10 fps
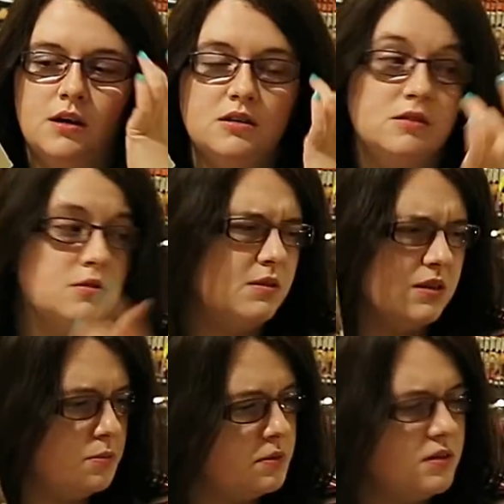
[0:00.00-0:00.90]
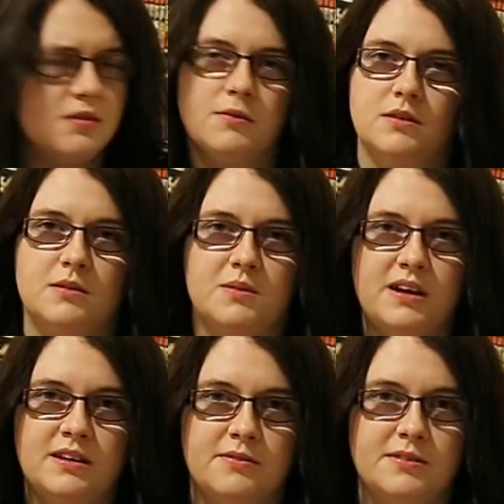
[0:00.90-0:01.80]
Although I suppose I've got the
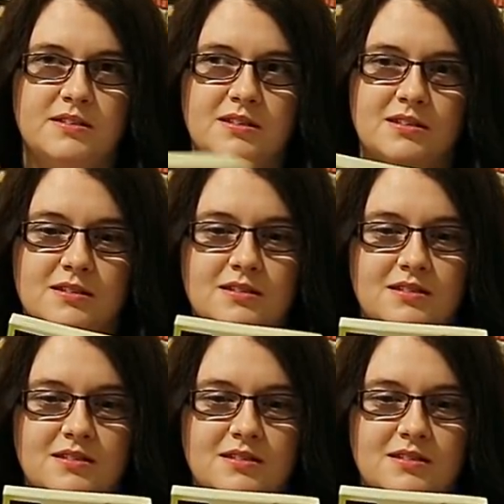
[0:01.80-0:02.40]
light novel, so